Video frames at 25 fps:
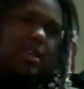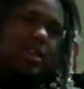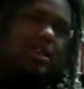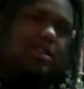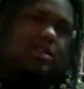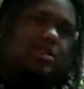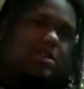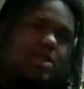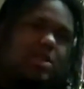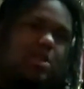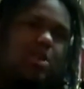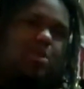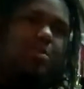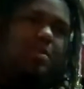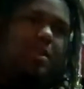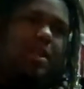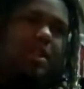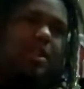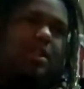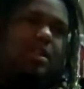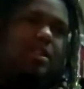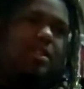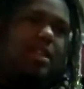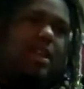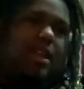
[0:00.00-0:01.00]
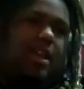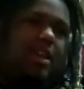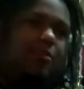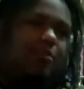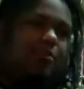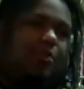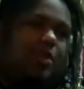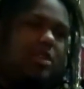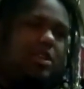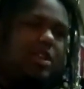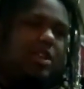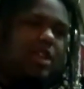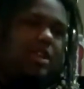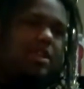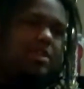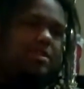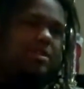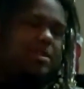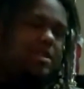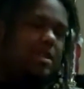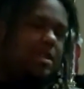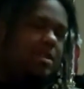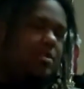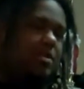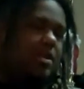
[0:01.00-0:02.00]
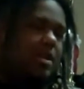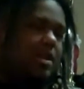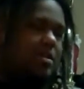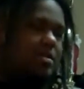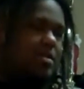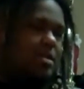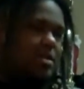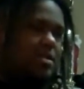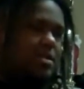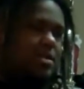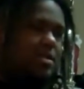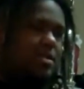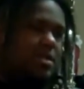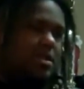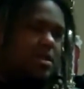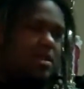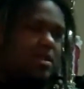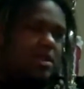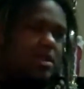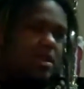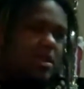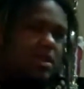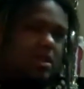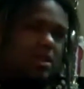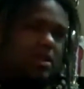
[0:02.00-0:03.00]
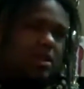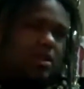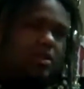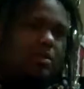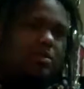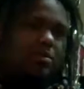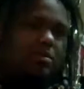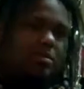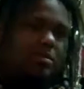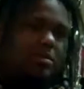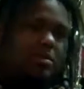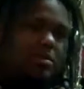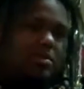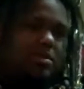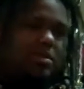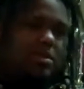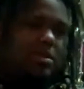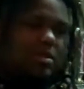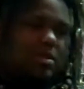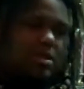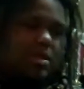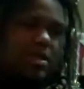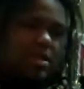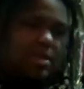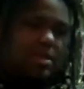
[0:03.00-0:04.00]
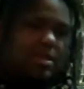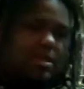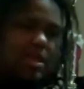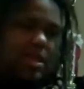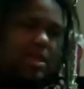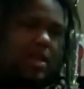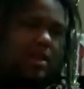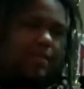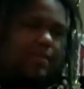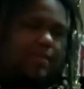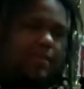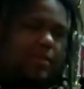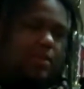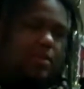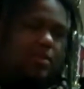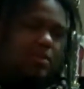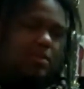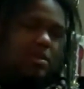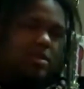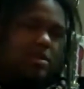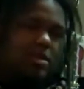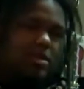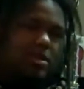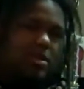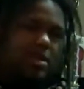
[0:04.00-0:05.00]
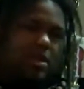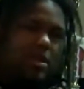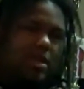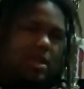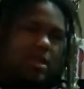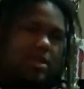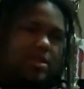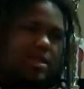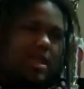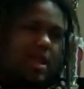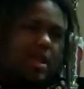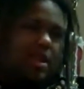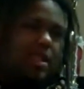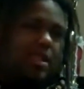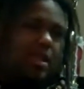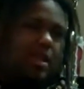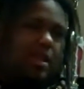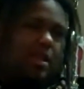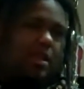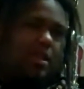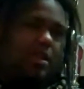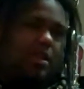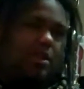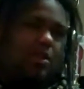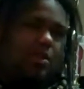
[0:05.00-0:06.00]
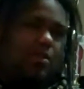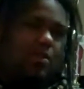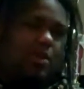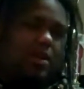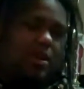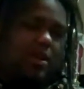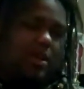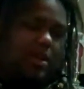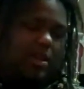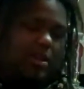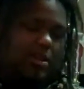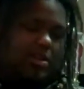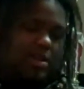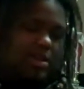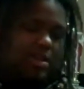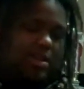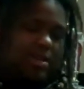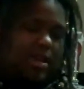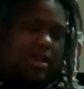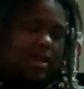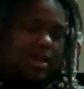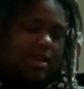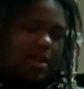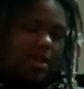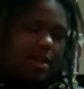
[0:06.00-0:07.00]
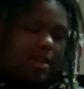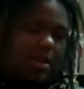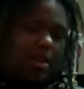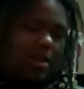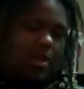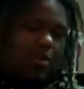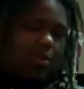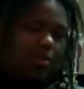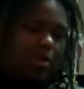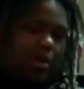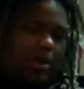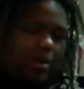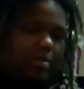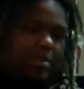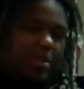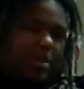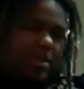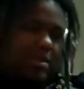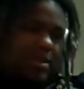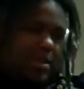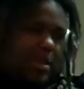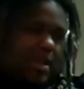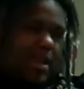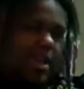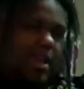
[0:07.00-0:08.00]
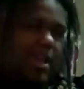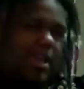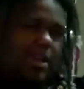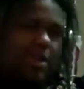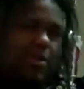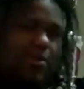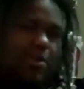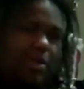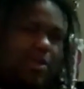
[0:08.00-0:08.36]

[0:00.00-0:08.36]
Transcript: There's so many that I really can't single out. Just, you know, just like a select few. It's kind of like you don't want to eat just like one piece of the cake.